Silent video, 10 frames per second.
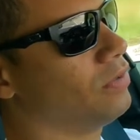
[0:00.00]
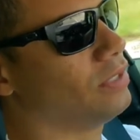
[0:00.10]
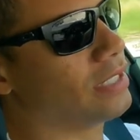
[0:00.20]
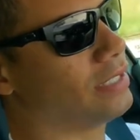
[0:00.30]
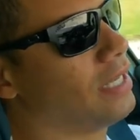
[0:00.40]

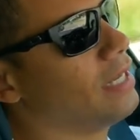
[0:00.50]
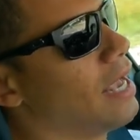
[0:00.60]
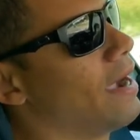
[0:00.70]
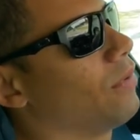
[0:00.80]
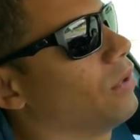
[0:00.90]
16
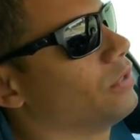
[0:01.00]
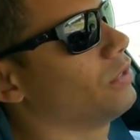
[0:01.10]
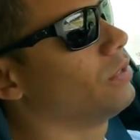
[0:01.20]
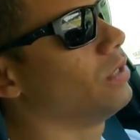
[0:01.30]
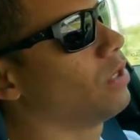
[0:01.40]

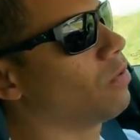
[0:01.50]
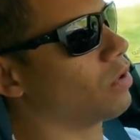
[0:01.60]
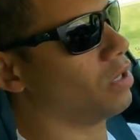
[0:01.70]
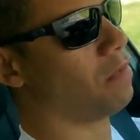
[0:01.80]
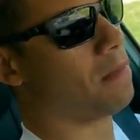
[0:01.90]
hours
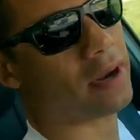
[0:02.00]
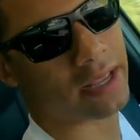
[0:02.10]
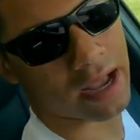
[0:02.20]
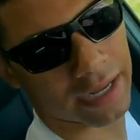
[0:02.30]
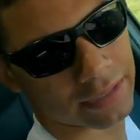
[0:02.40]
working on my
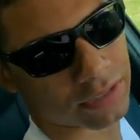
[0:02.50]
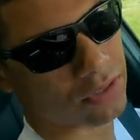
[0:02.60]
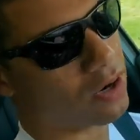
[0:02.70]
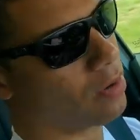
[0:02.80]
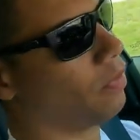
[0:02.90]
buddy Isaac's
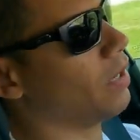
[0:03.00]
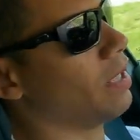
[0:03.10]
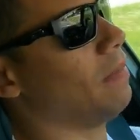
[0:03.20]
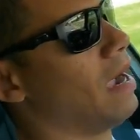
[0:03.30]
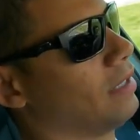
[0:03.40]
car,
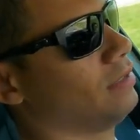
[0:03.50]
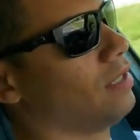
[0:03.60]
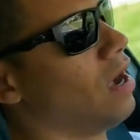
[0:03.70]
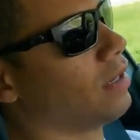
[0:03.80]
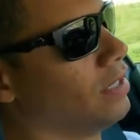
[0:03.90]
putting it back in
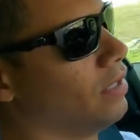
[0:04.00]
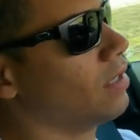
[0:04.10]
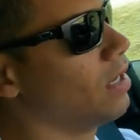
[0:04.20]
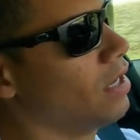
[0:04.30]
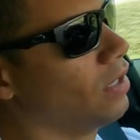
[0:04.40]
stock. Did
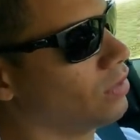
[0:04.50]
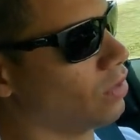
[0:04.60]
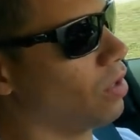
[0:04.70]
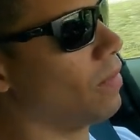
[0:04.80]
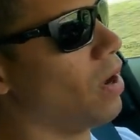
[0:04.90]

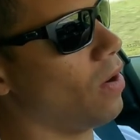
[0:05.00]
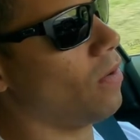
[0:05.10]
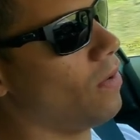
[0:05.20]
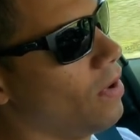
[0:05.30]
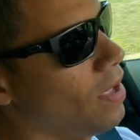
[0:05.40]

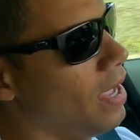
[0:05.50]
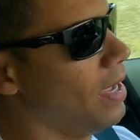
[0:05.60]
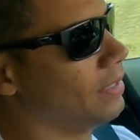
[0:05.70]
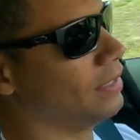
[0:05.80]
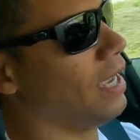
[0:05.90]
turbo,
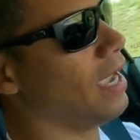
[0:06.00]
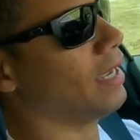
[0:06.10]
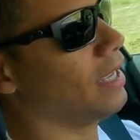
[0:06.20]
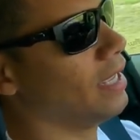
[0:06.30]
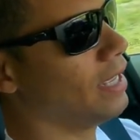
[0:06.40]

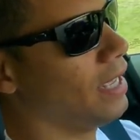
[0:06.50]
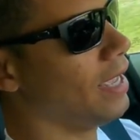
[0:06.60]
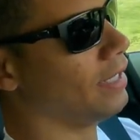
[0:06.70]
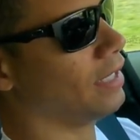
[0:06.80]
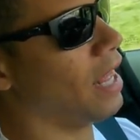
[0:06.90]
intake,
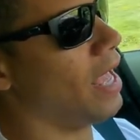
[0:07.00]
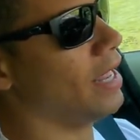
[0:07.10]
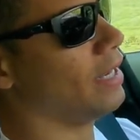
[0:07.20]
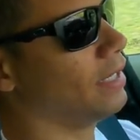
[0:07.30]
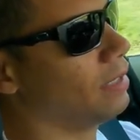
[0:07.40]
inlet,